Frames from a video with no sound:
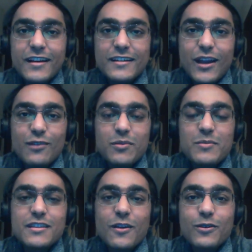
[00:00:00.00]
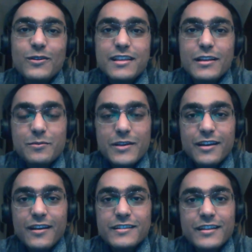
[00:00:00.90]
that we miss out on
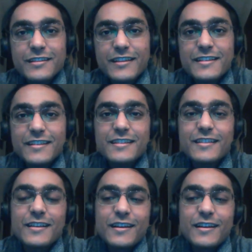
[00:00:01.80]
celebrating our successes.